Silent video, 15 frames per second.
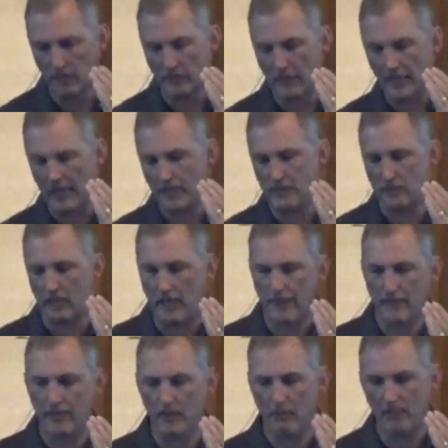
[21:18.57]
Because I
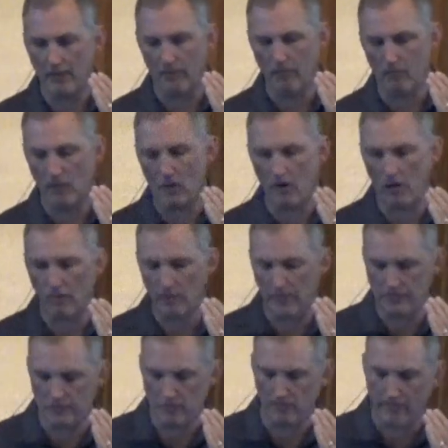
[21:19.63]
said, I think my heart
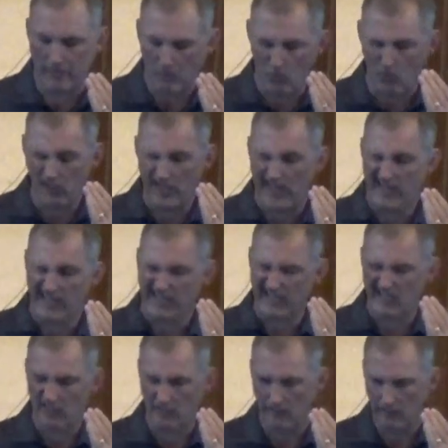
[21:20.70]
rate's at about
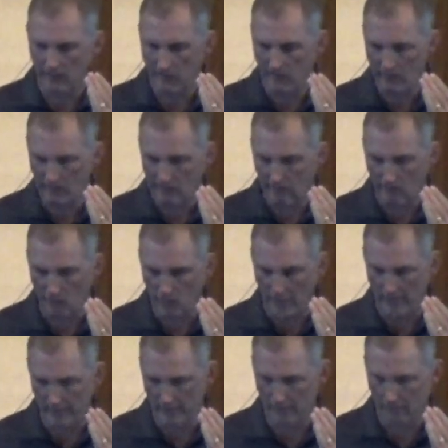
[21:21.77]
180
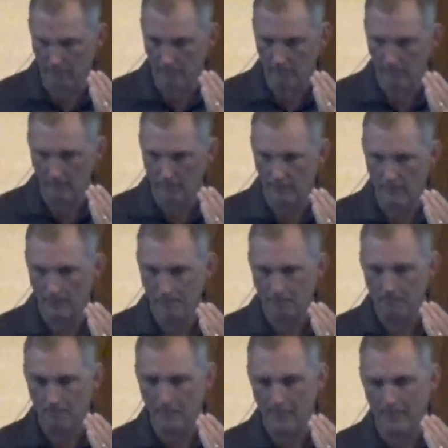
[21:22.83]
right now.
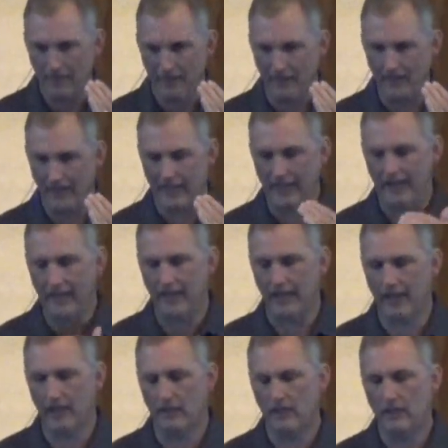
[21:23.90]

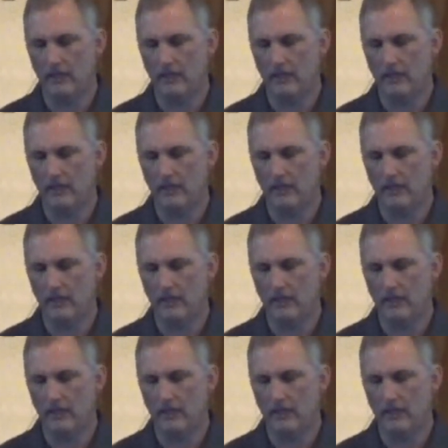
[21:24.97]
And